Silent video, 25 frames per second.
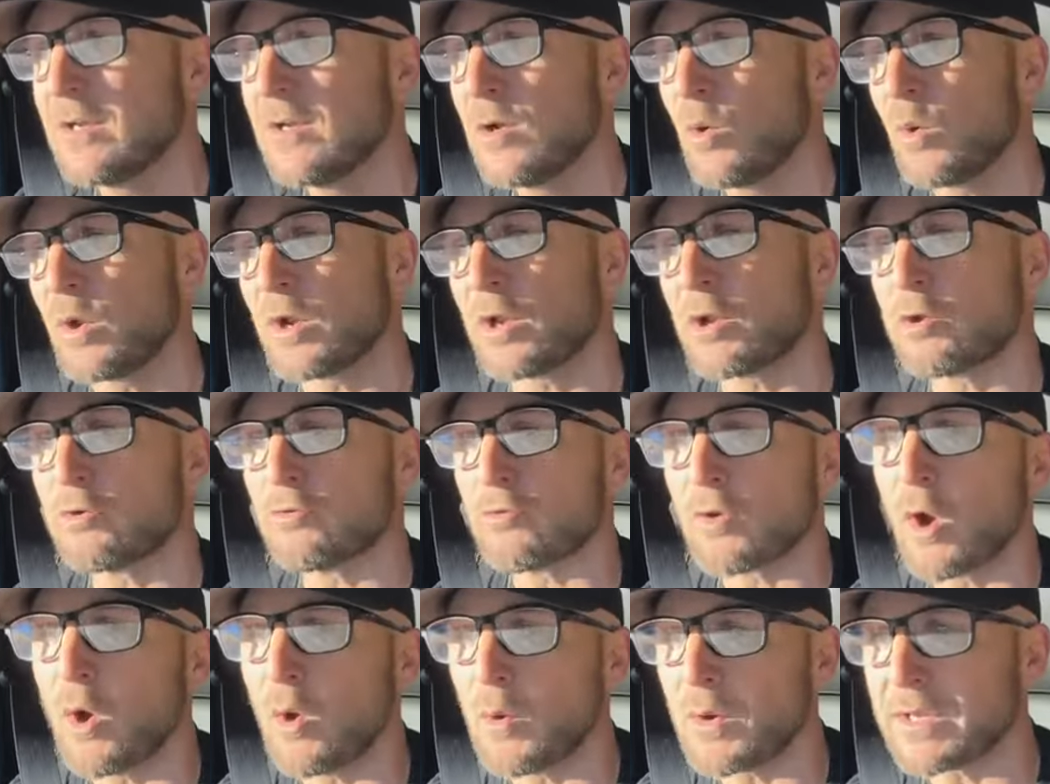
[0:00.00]
I want to
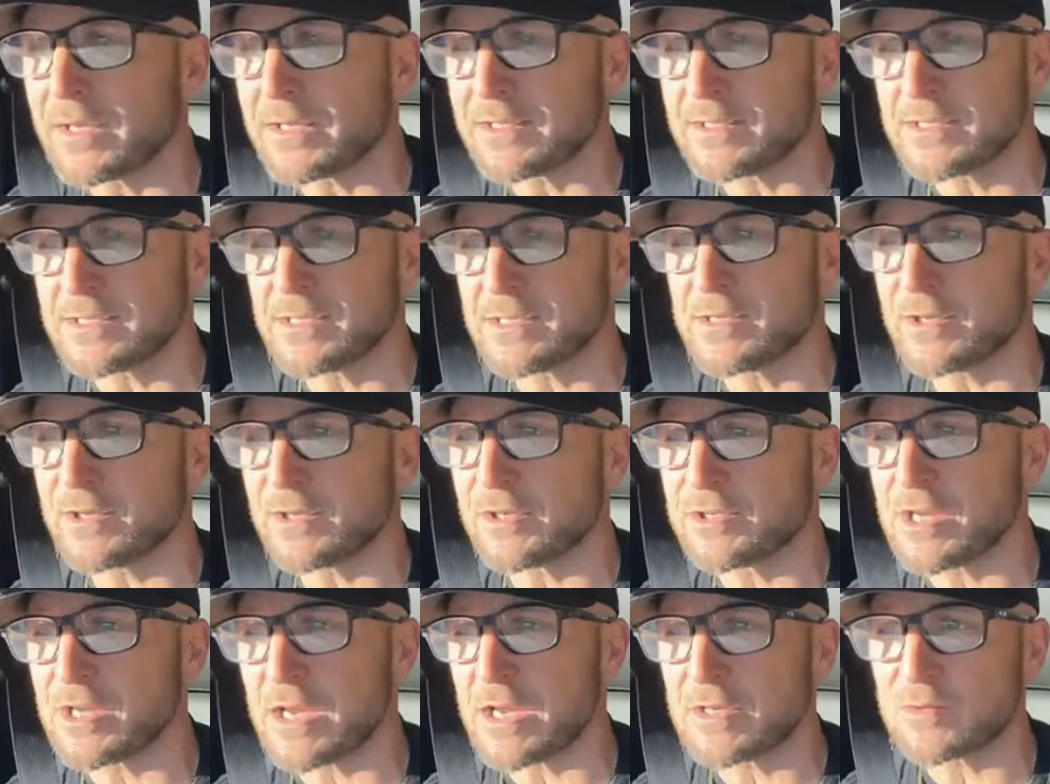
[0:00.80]
grow and continue
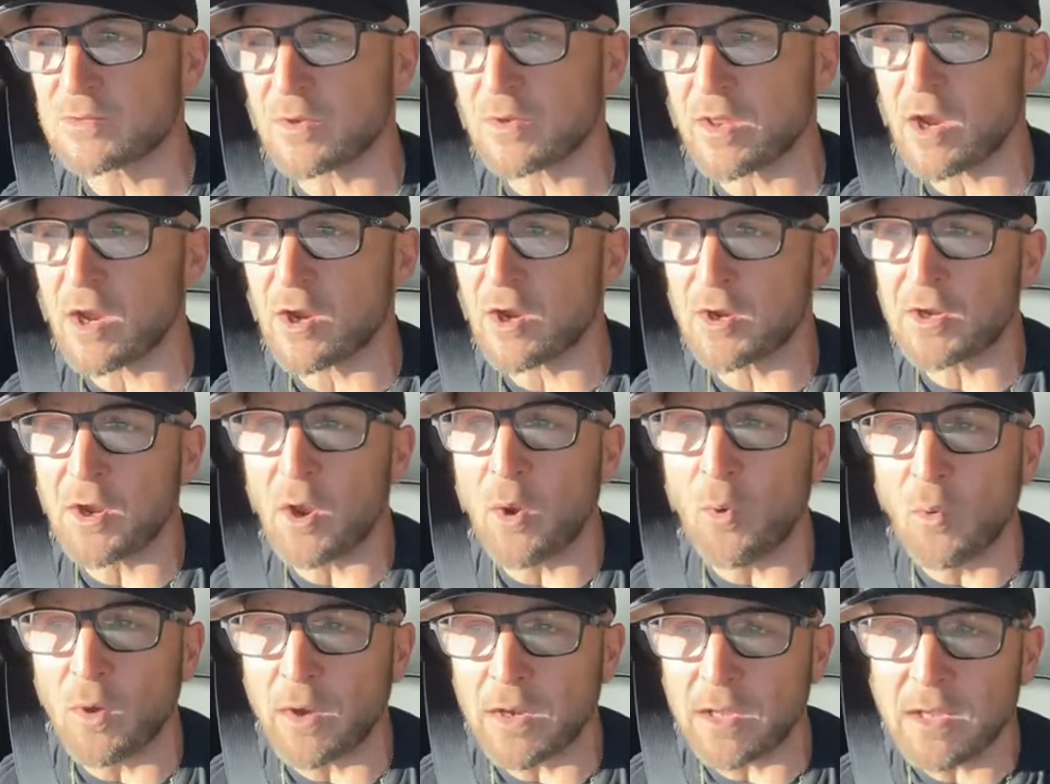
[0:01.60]
to change with her. I
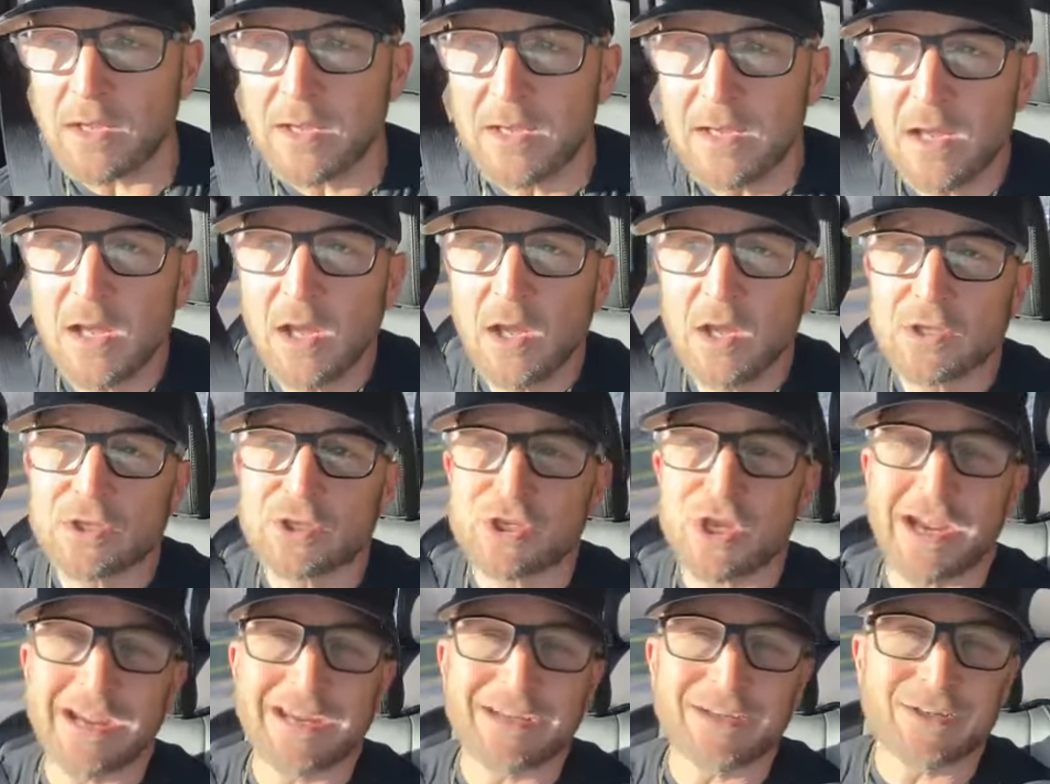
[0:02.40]
don't want to
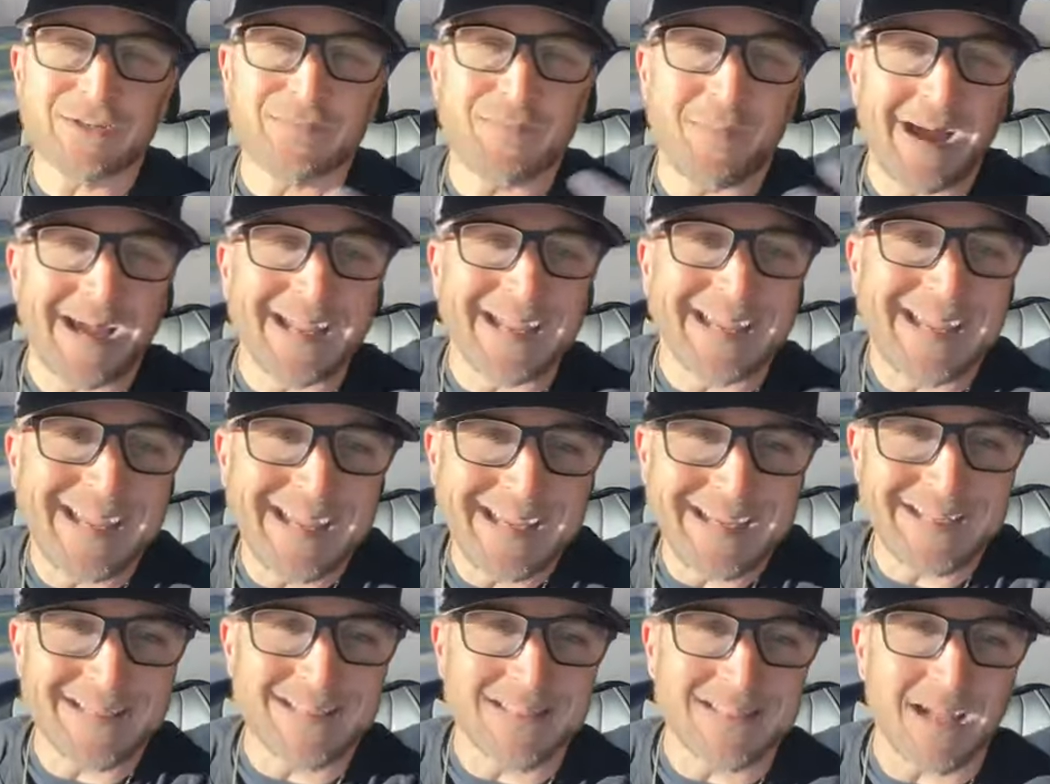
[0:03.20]
change my
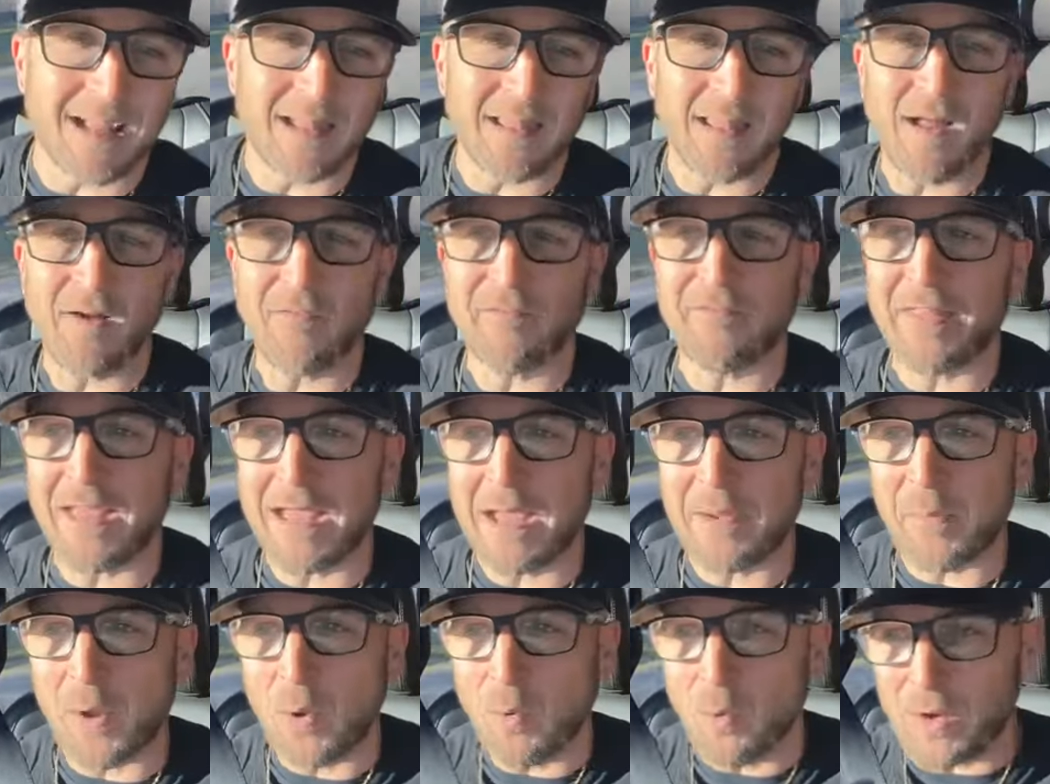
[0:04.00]
kids. I love
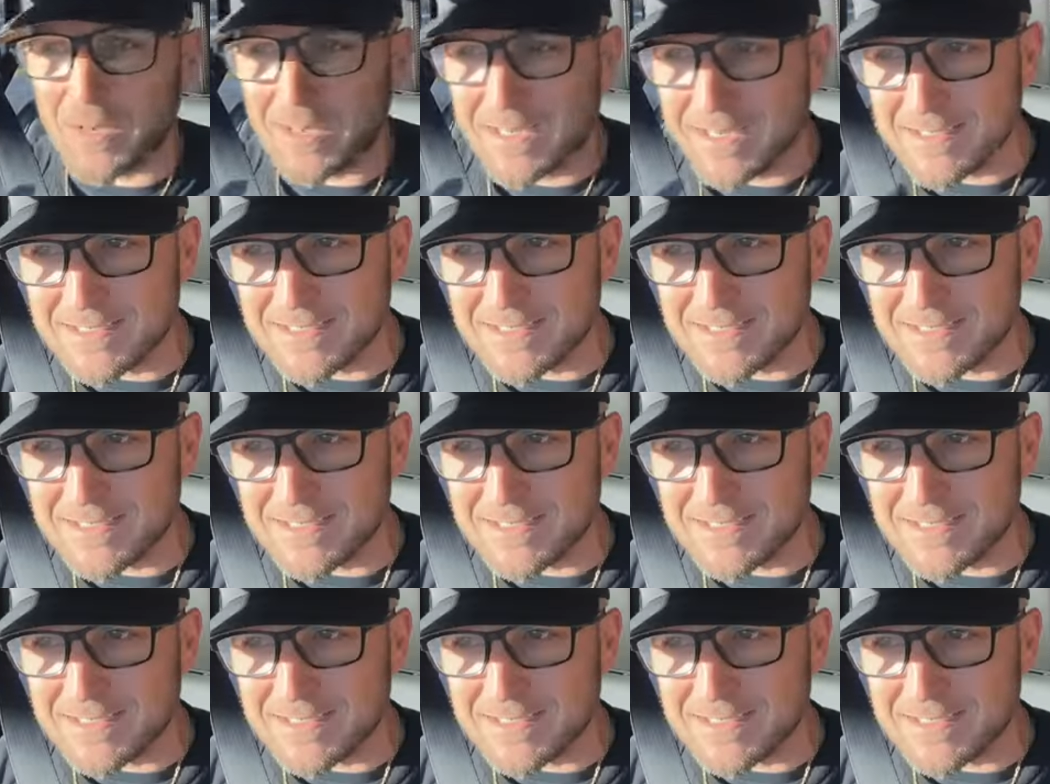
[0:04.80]
them. I want to